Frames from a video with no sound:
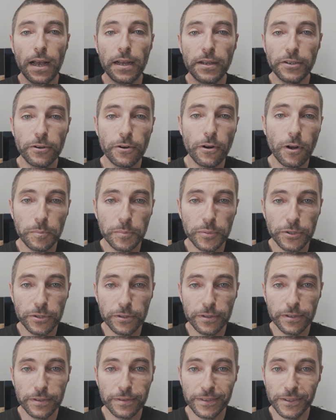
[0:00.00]
your
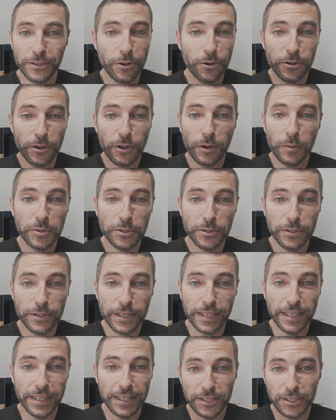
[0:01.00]
only
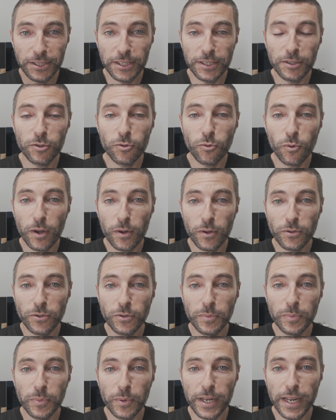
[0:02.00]
option is the
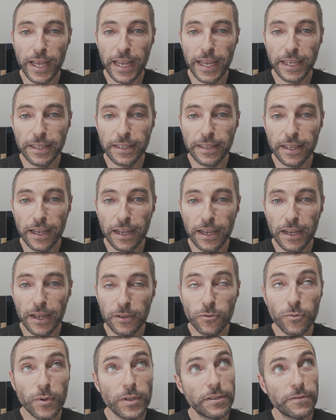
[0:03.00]

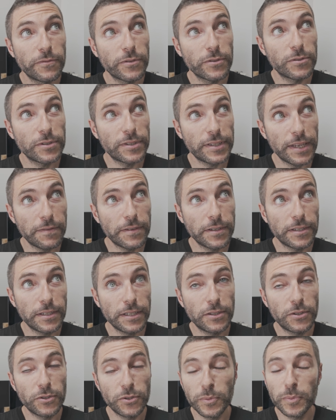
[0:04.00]
2.8 24 to
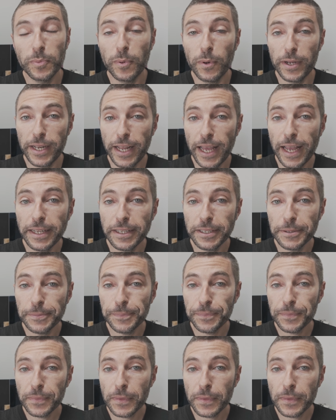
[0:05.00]
70 2.8.